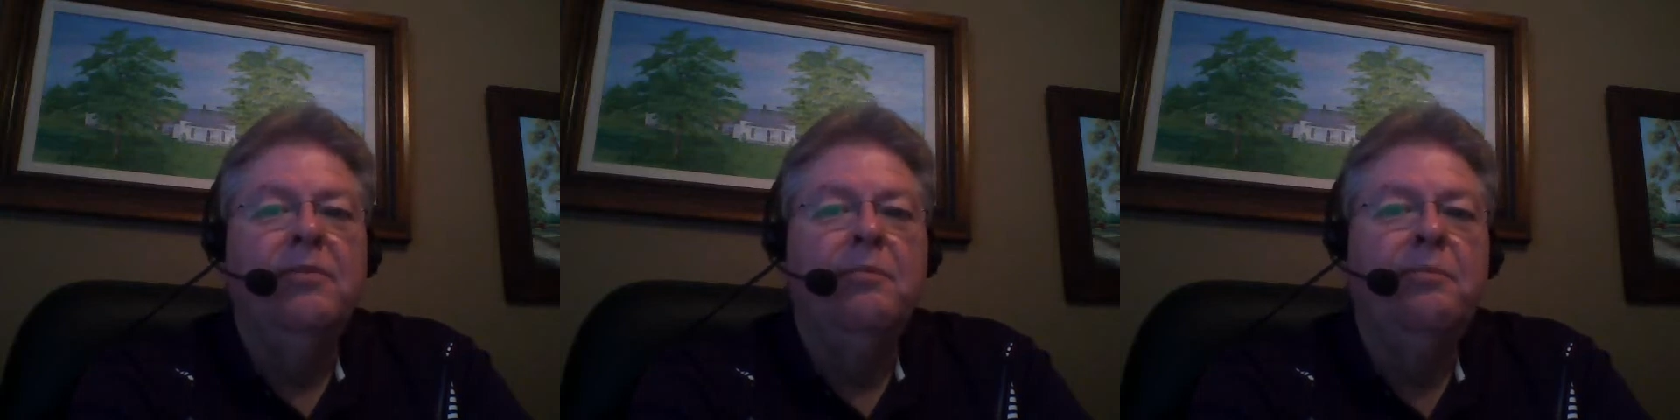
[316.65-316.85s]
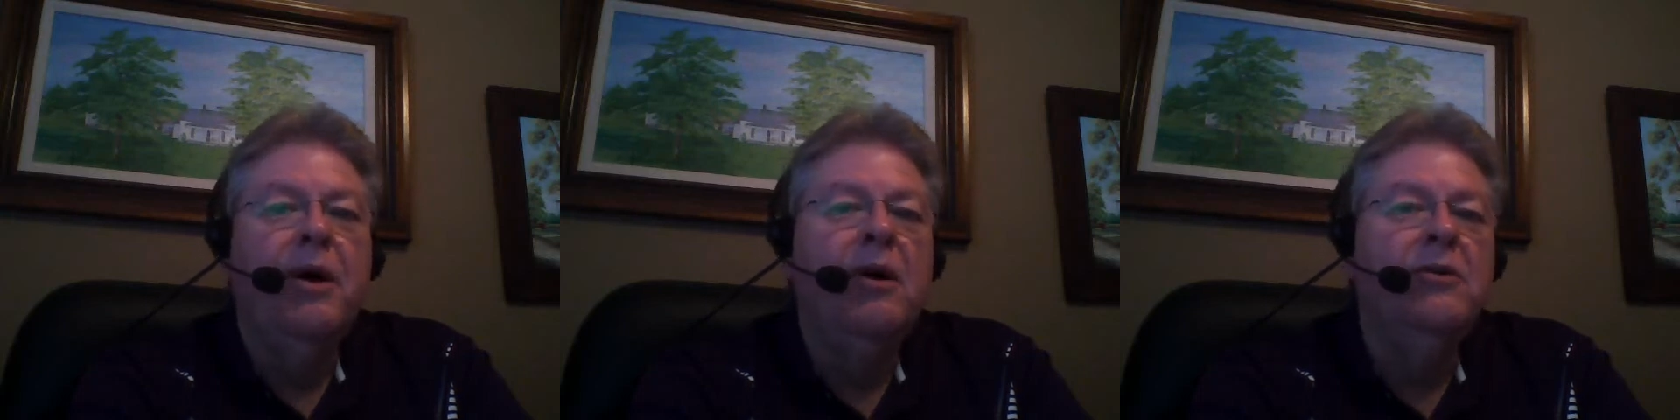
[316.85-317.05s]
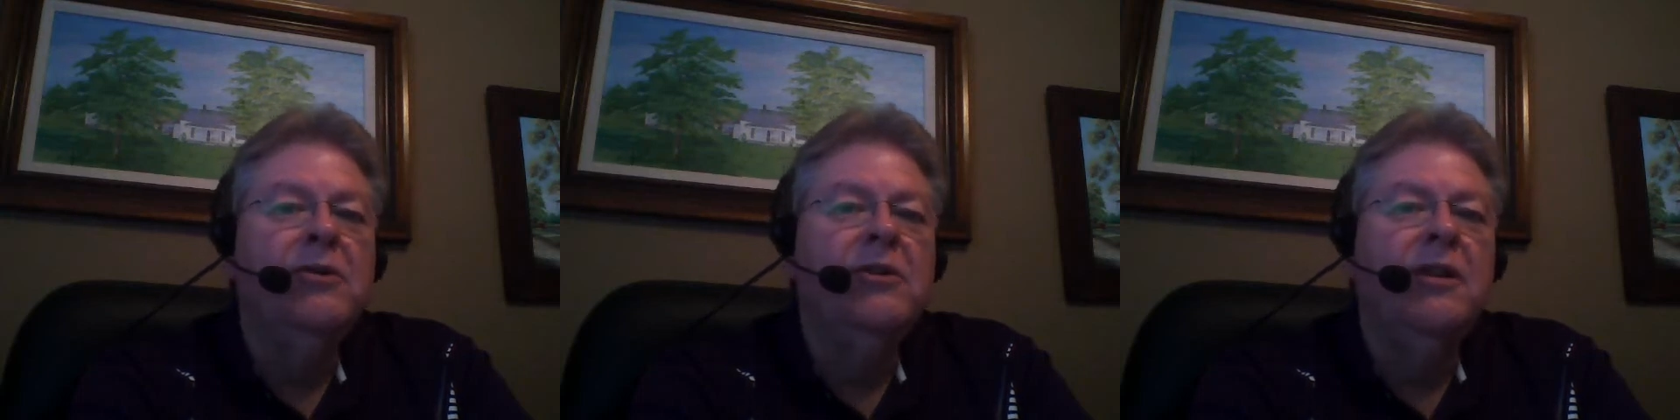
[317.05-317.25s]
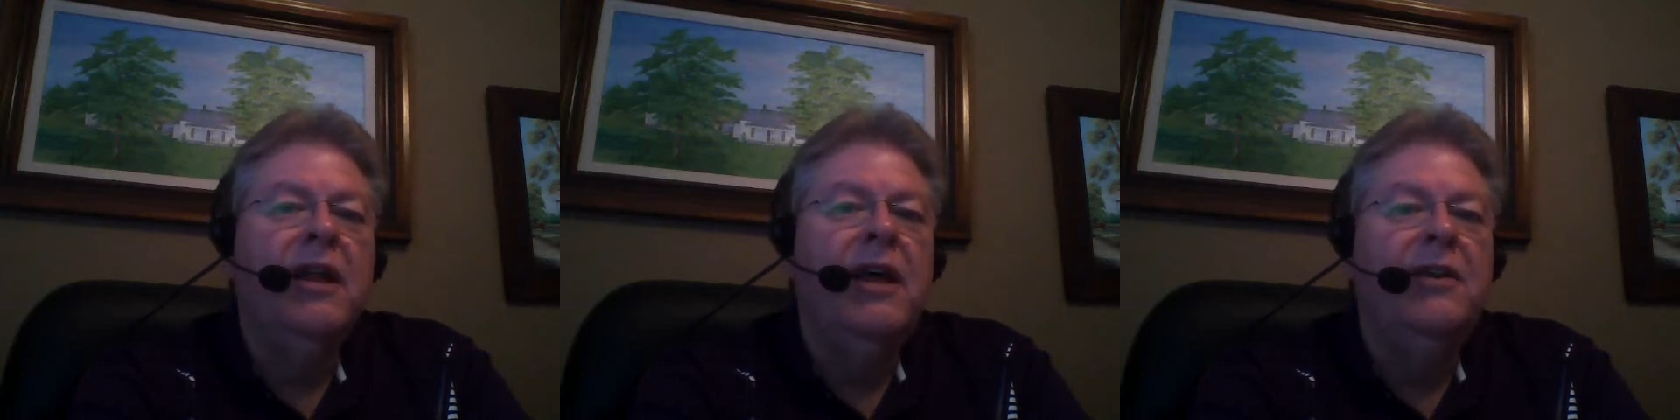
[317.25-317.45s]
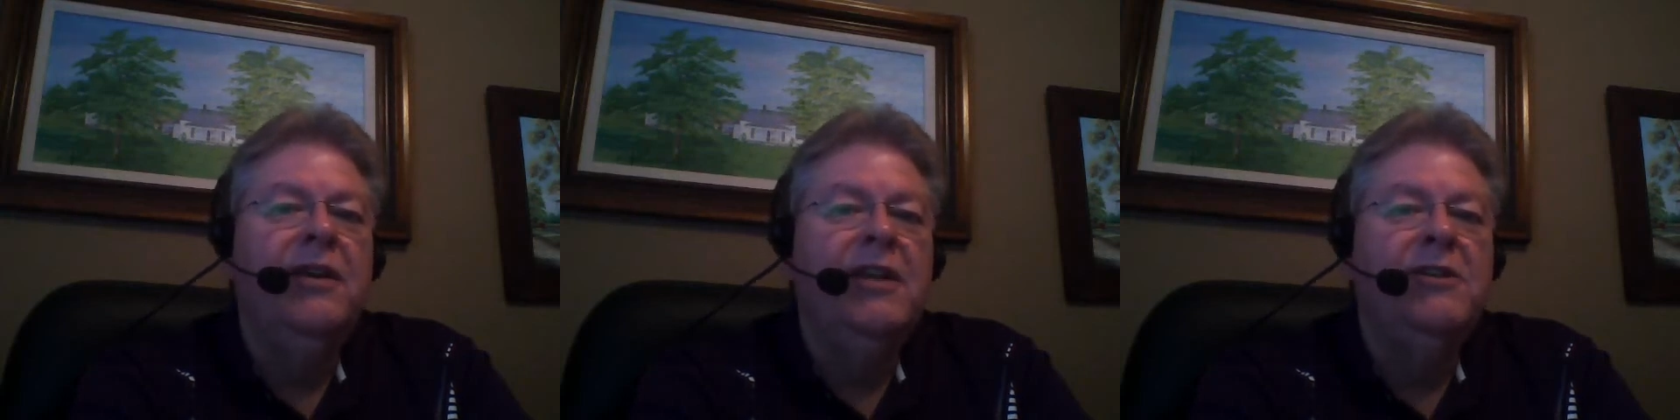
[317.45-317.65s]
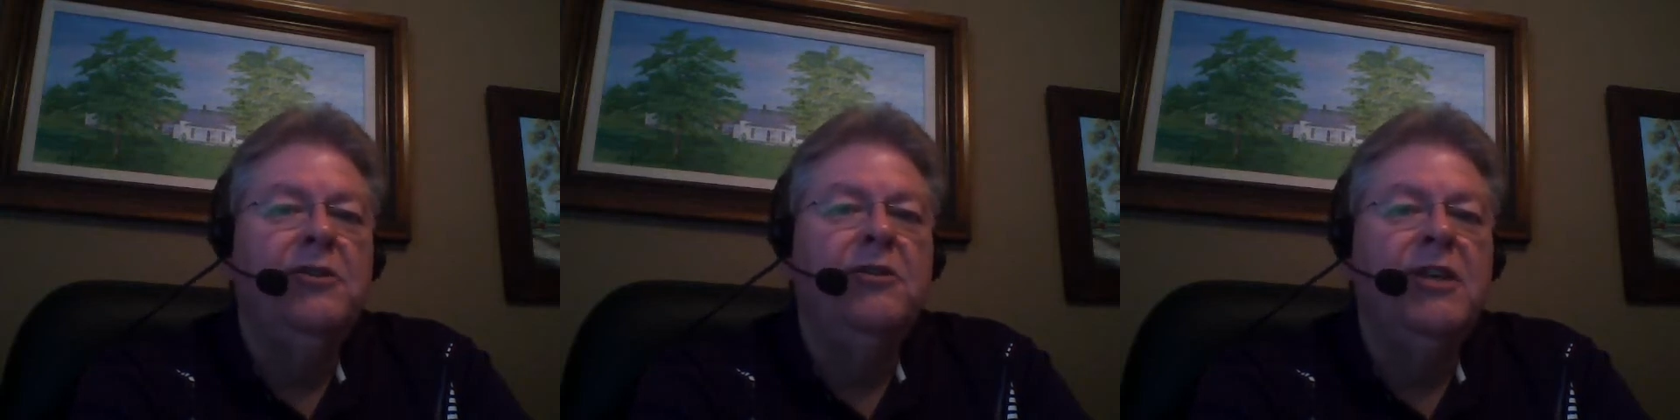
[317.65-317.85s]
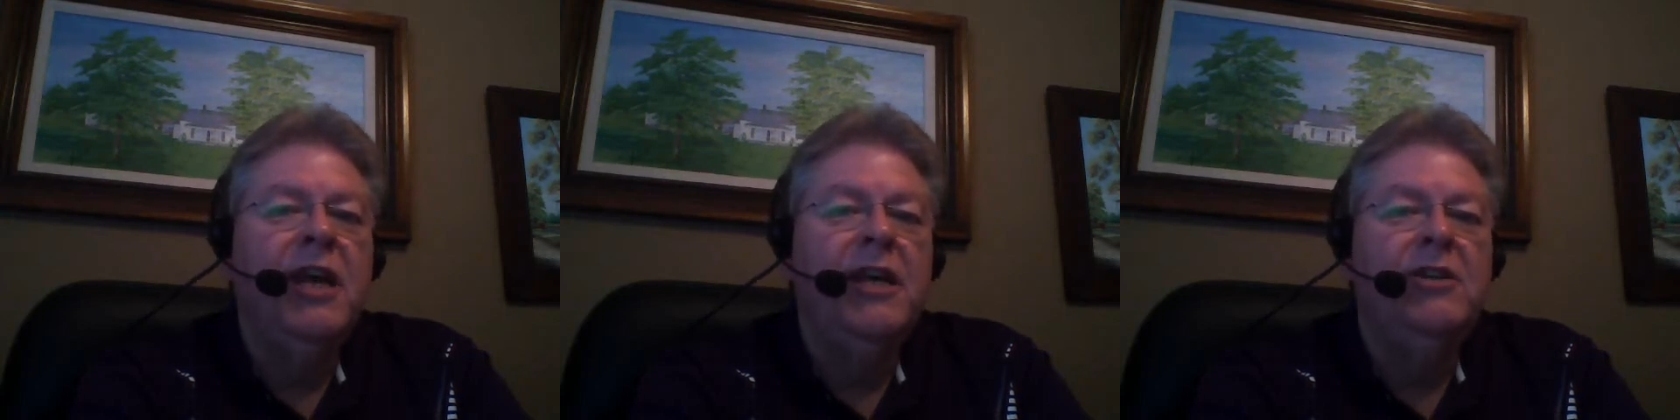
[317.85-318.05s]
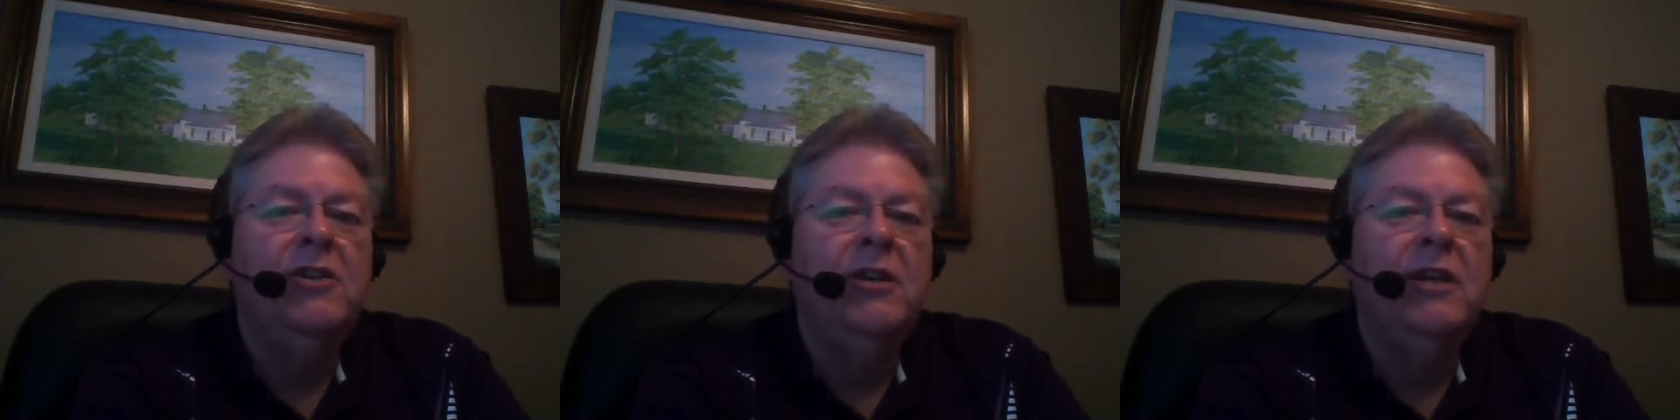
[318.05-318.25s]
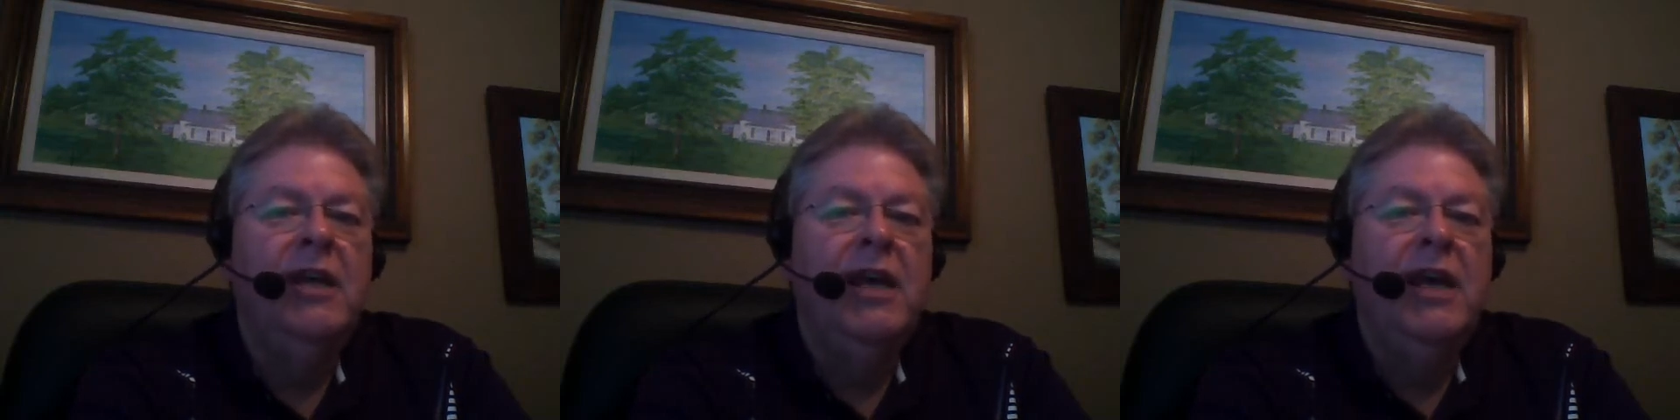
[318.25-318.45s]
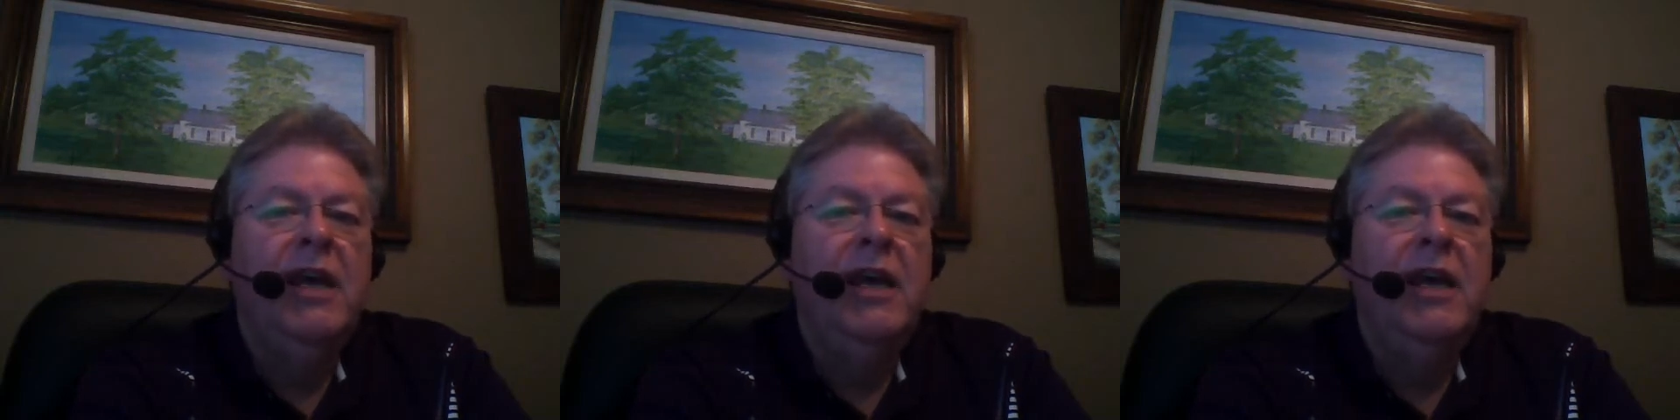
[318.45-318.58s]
proposal, and dissertation